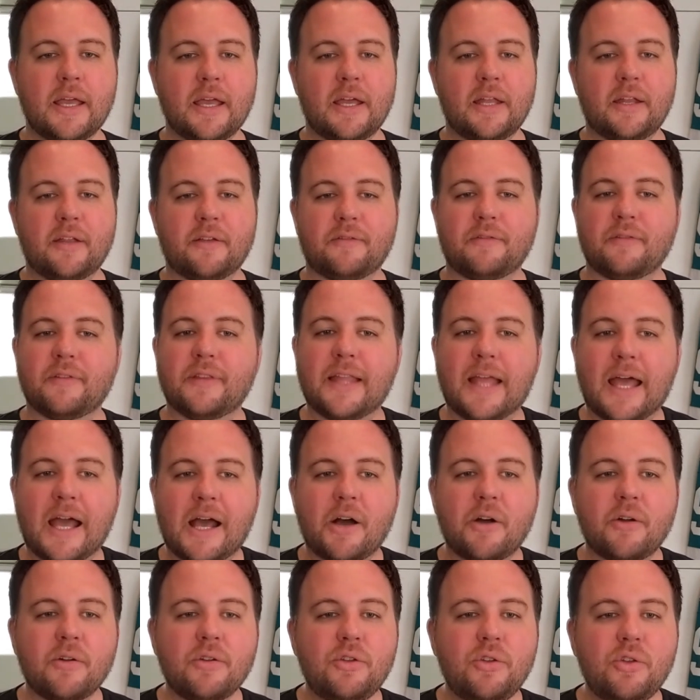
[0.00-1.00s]
And if
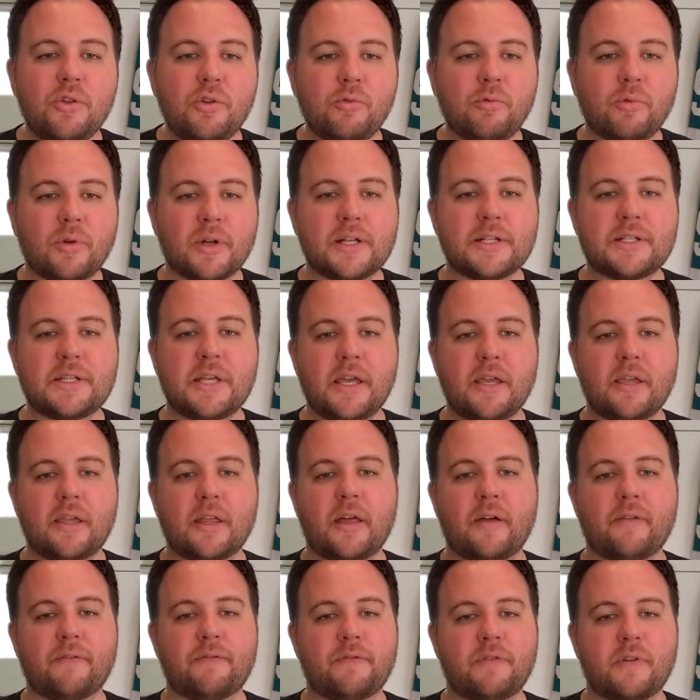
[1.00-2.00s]
now you want to take
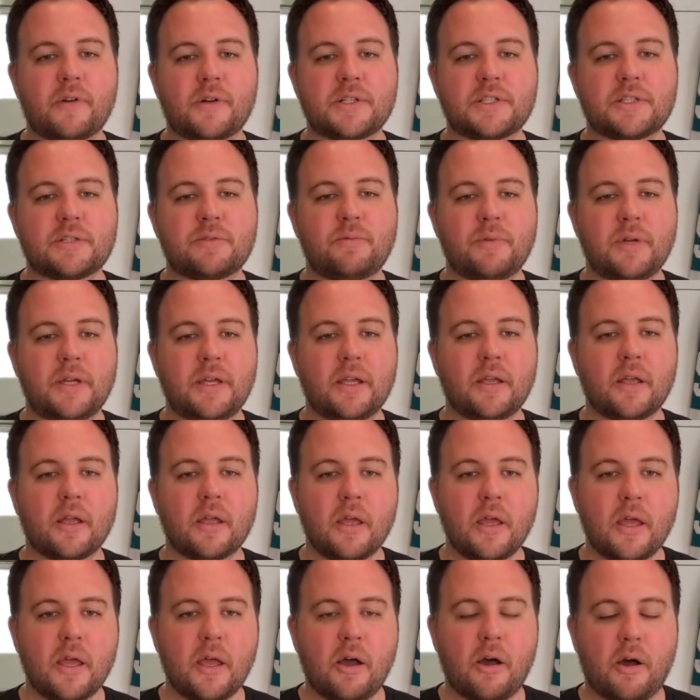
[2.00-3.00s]
that first swing
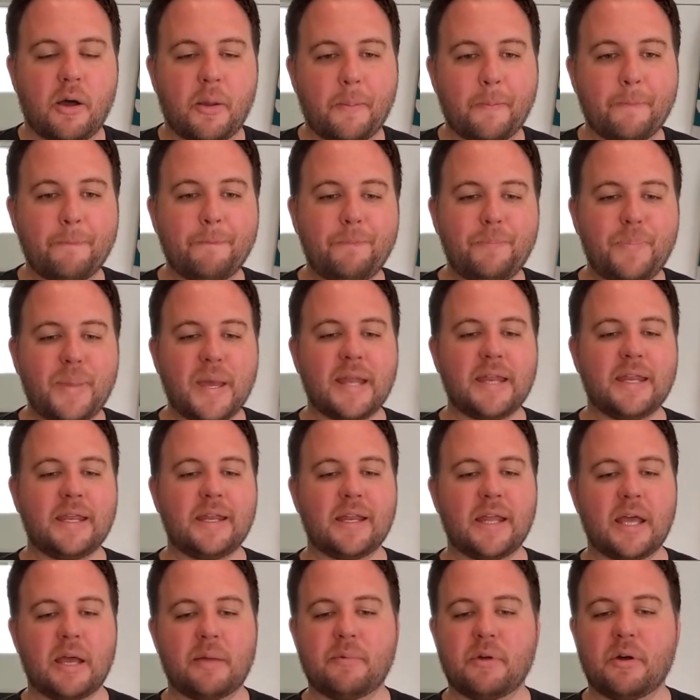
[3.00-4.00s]
on
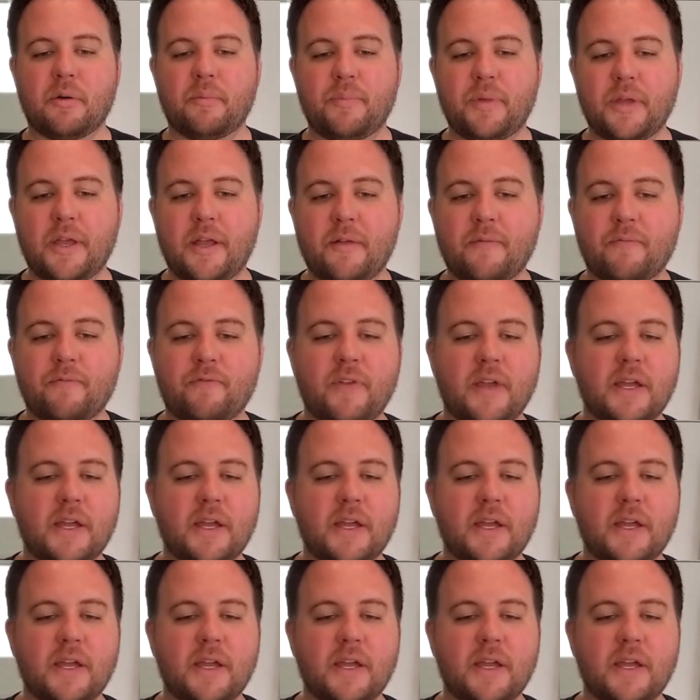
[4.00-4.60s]
betting MLB,